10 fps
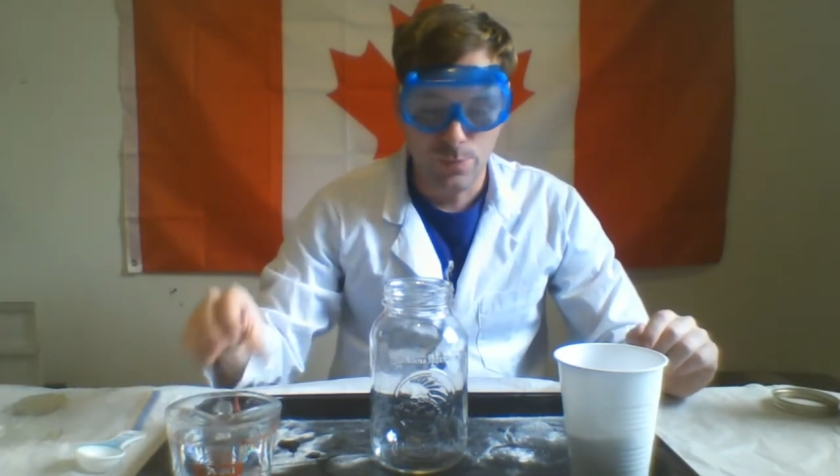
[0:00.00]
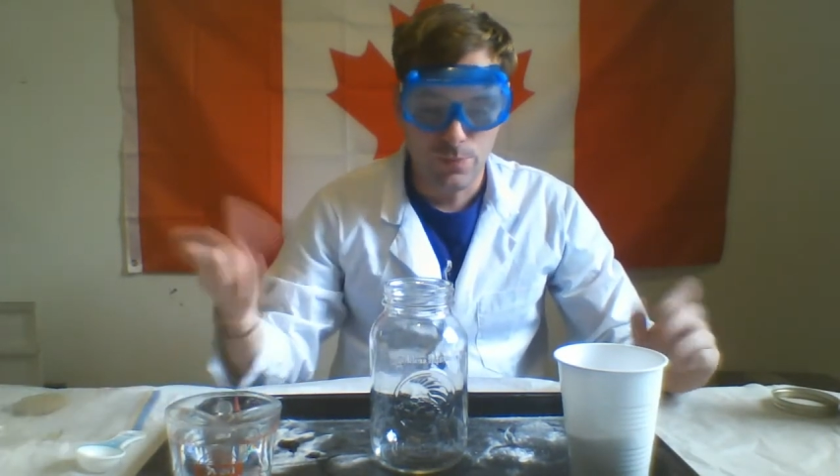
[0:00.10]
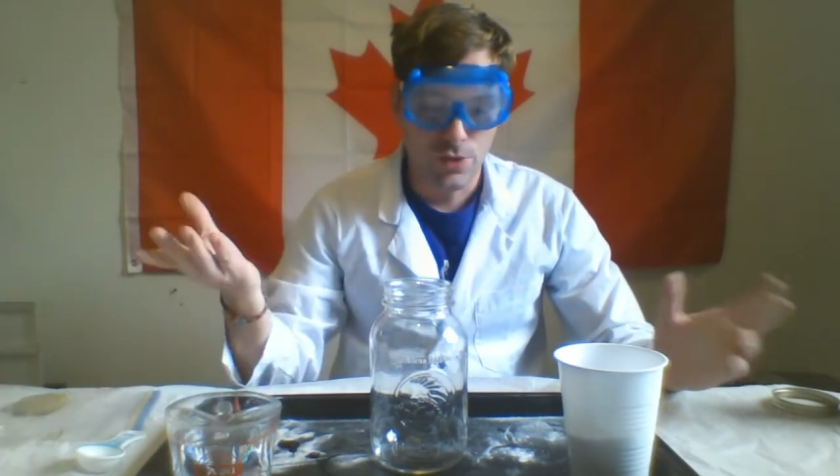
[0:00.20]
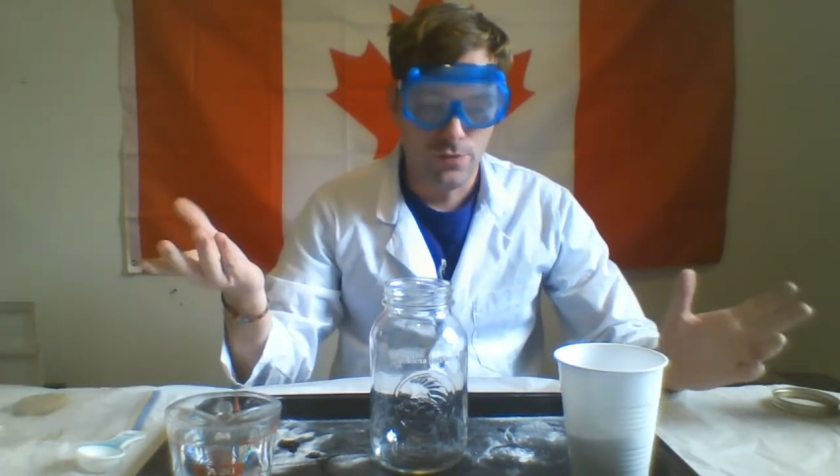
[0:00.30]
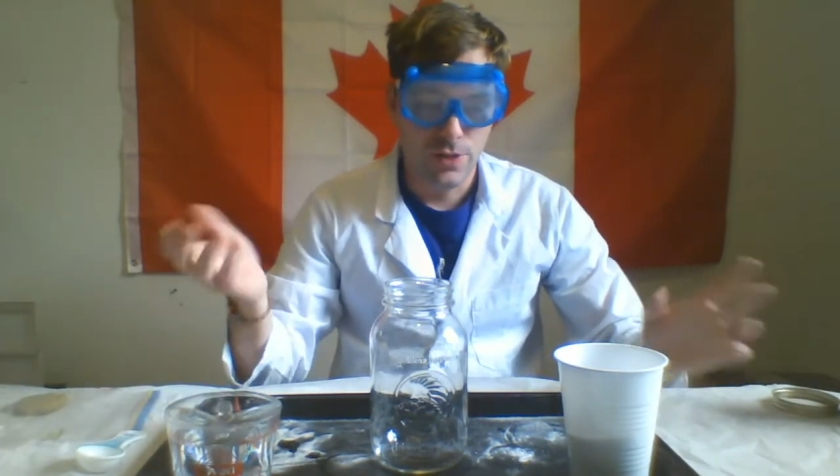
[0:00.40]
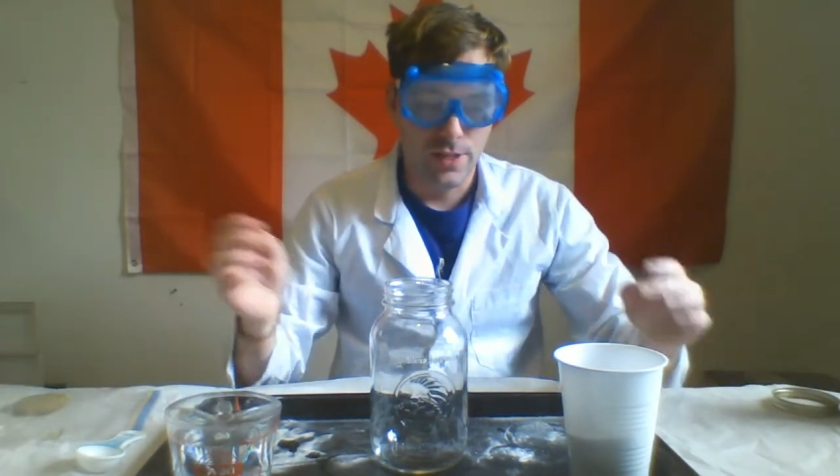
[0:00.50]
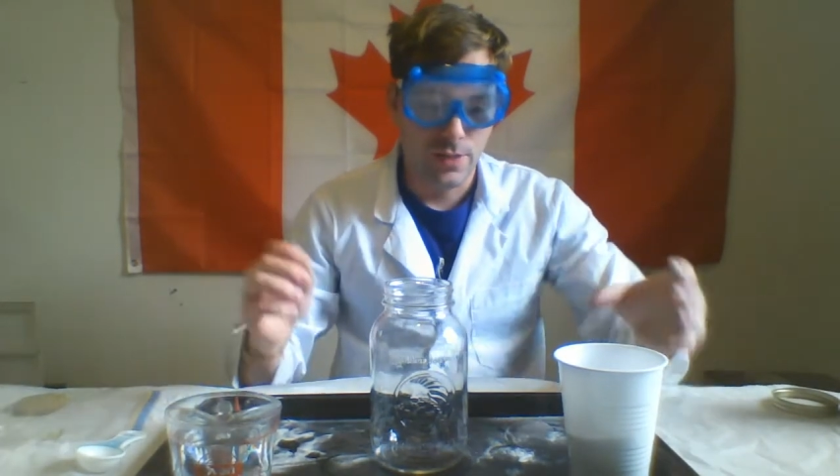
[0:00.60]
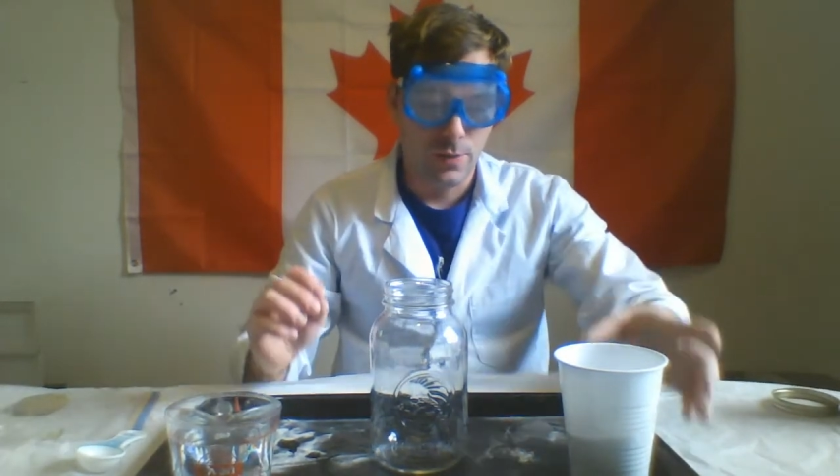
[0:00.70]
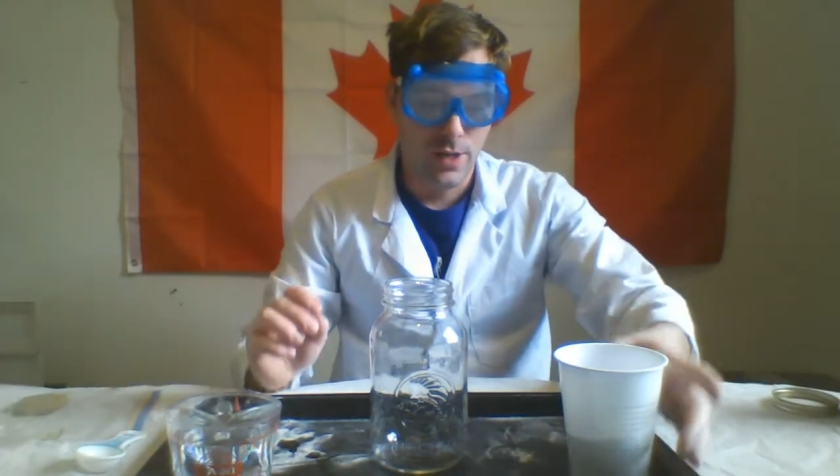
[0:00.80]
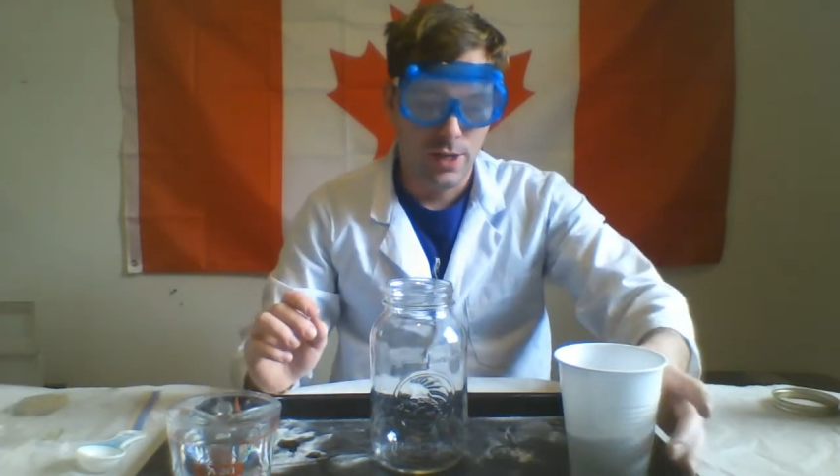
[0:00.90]
So first thing
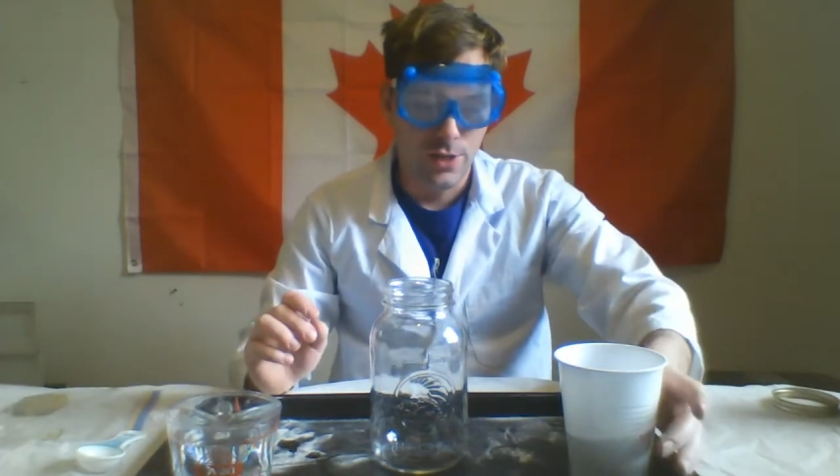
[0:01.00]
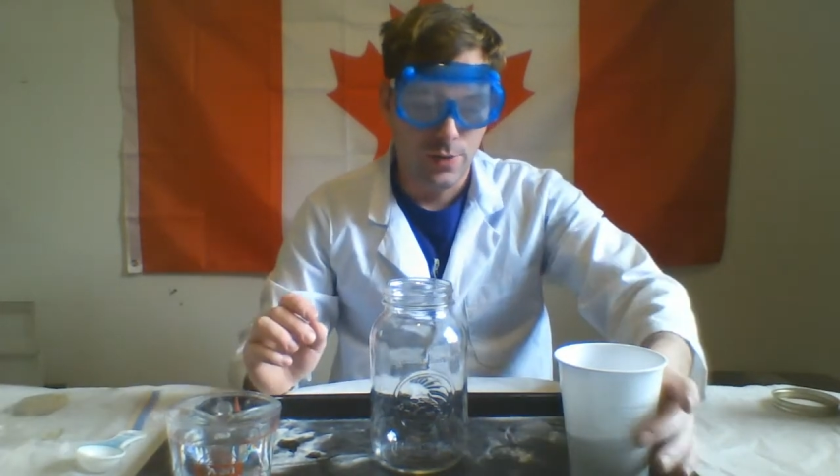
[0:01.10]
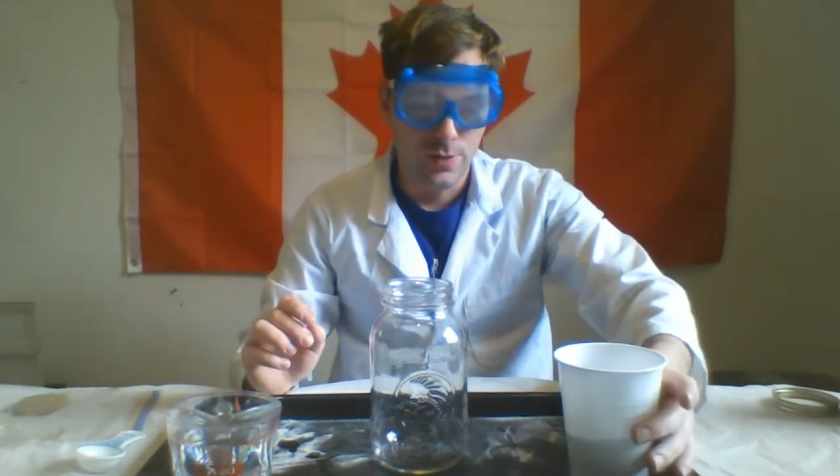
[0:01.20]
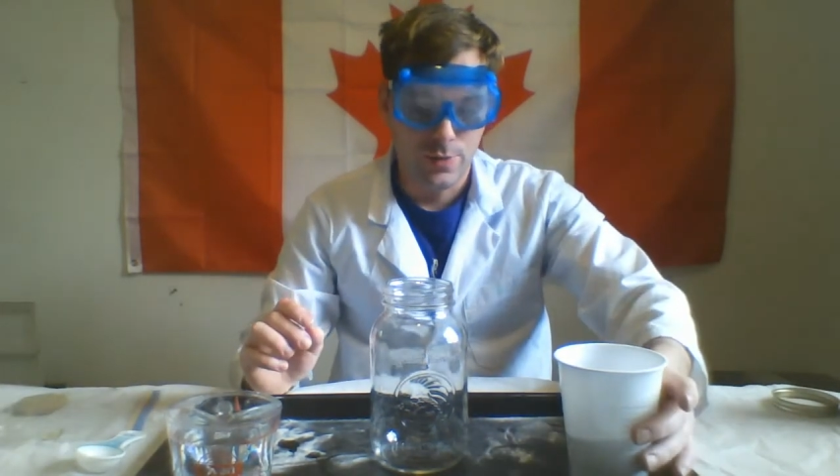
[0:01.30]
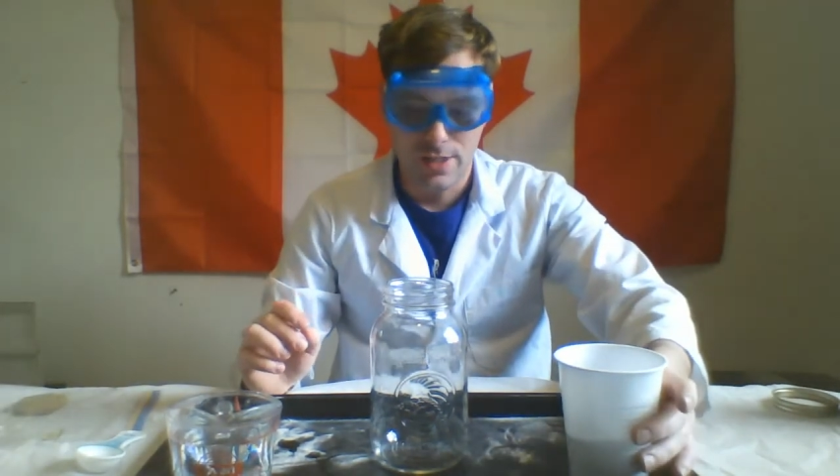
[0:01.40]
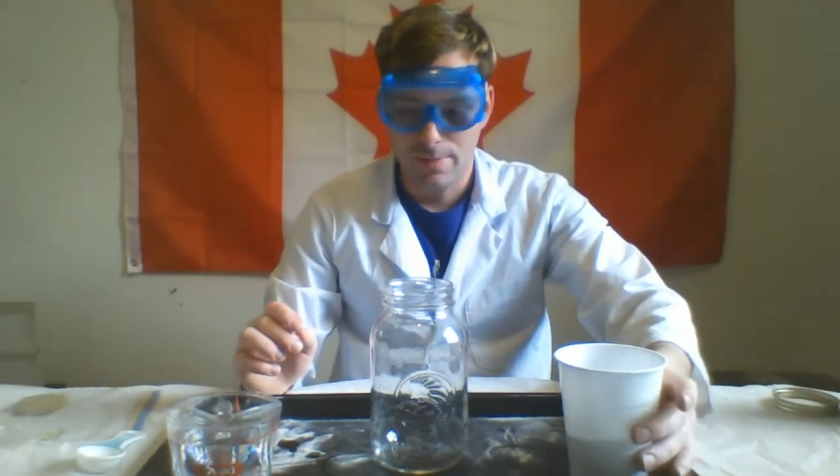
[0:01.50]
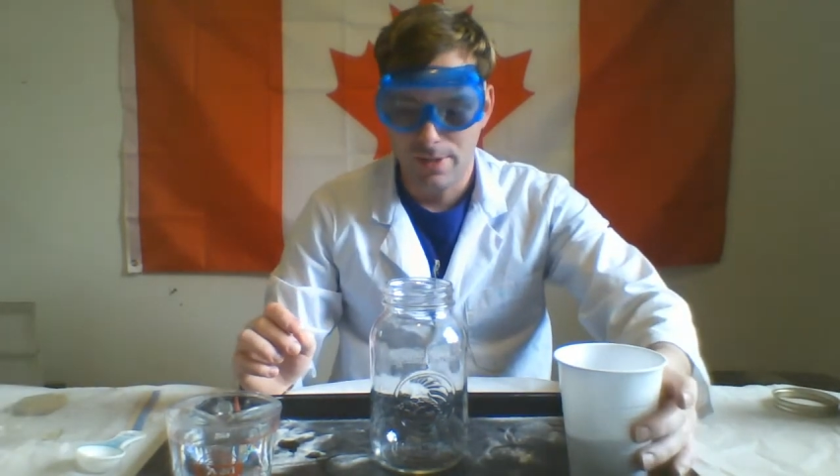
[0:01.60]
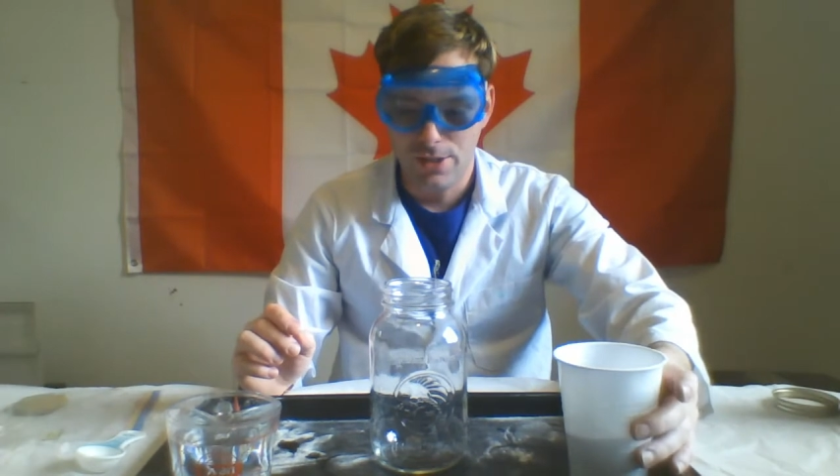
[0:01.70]
we're going to do is we're simply